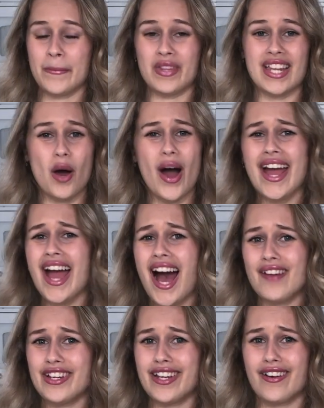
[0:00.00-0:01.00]
Now, I
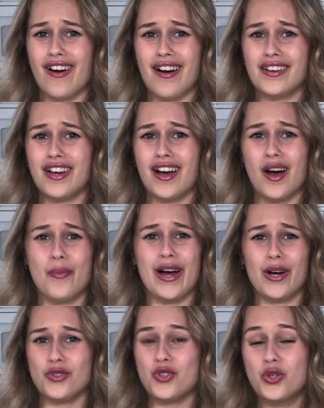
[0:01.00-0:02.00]
haven't gone
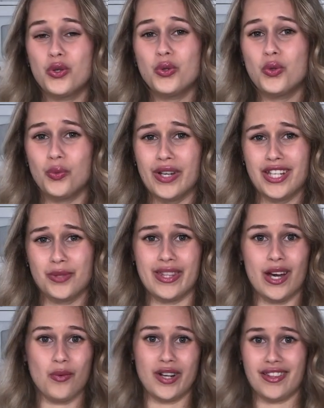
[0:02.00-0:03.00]
about 2 weeks
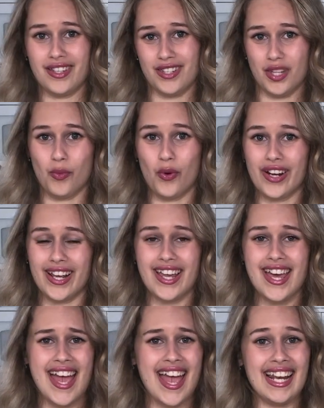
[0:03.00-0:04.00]
without one of these in the morning,
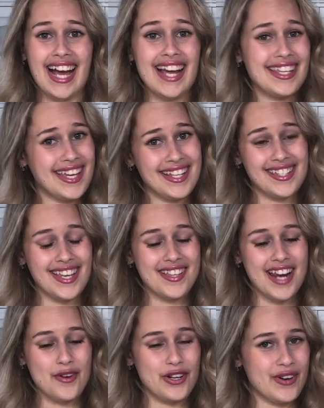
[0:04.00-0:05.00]
and I can't say that
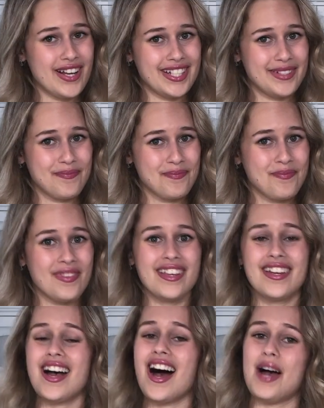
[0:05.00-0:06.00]
I regret it.
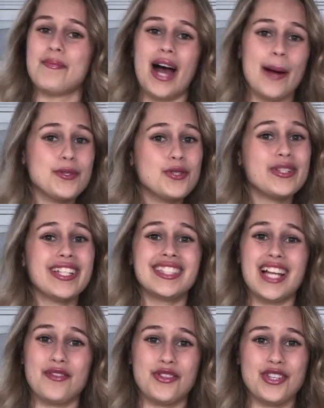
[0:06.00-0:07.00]
I'm absolutely in
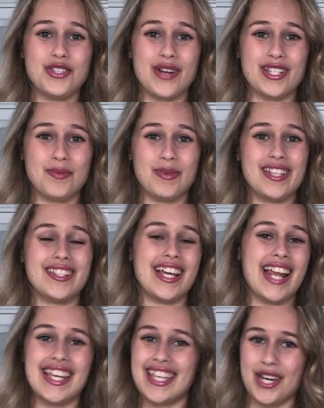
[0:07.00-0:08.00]
love with these recipes and
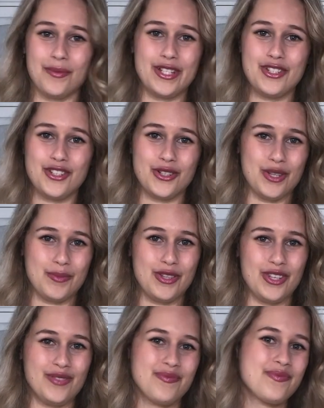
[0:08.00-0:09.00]
I can't wait to share them
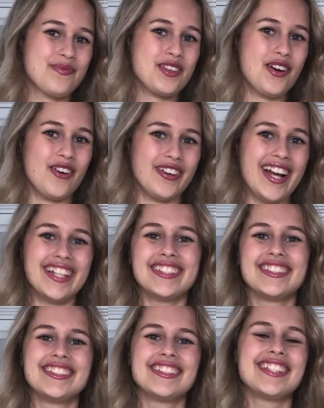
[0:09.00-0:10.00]
with you. All right,
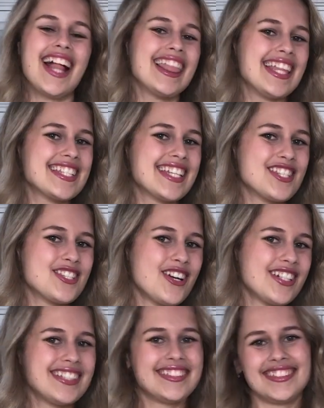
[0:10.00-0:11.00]
let's get
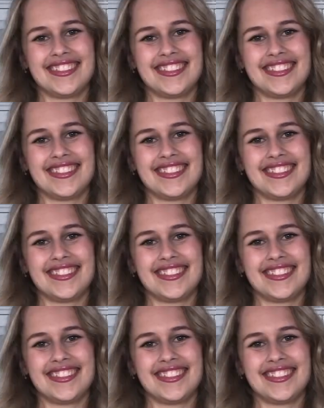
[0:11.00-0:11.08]
started.